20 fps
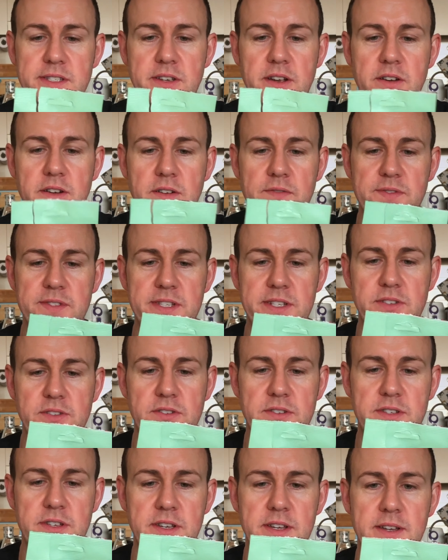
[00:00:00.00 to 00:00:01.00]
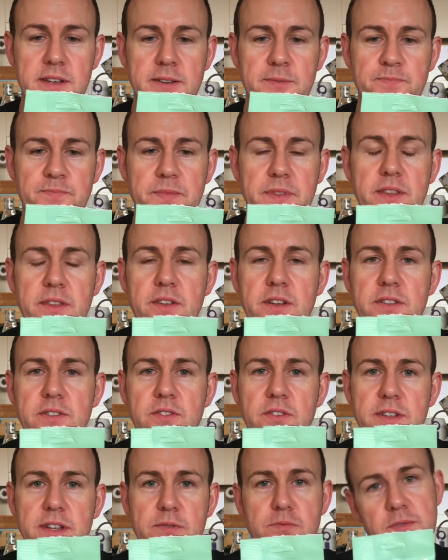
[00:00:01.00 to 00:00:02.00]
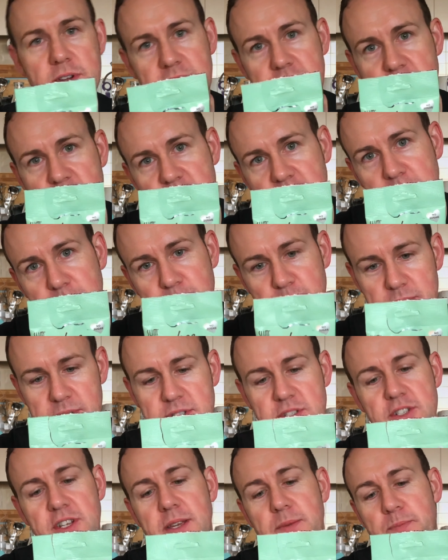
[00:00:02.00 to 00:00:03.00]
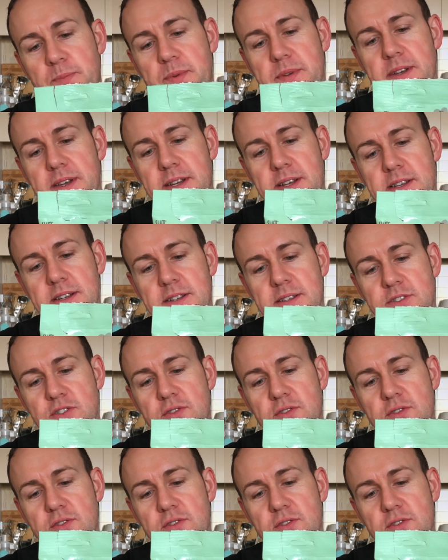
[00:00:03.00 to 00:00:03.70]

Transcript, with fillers: So obviously not not a really cheap cheap uh,